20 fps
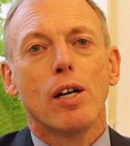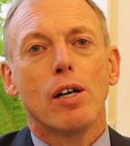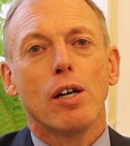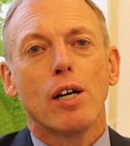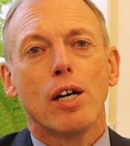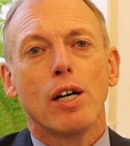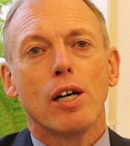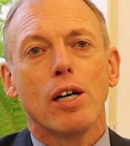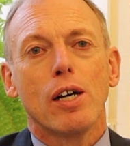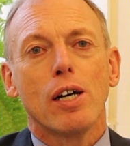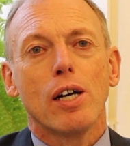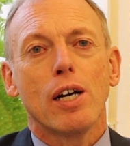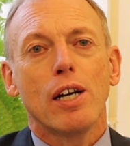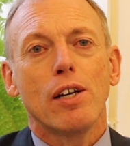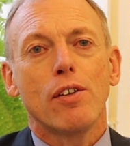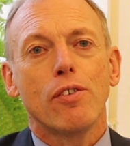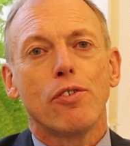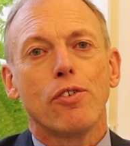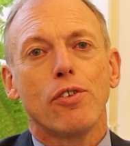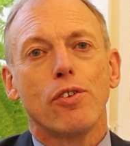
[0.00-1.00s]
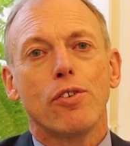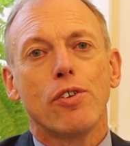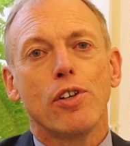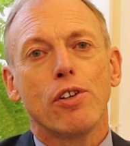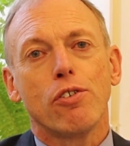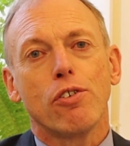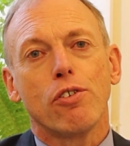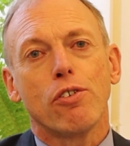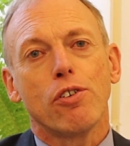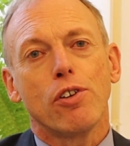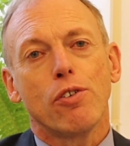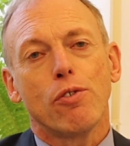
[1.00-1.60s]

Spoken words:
And this is a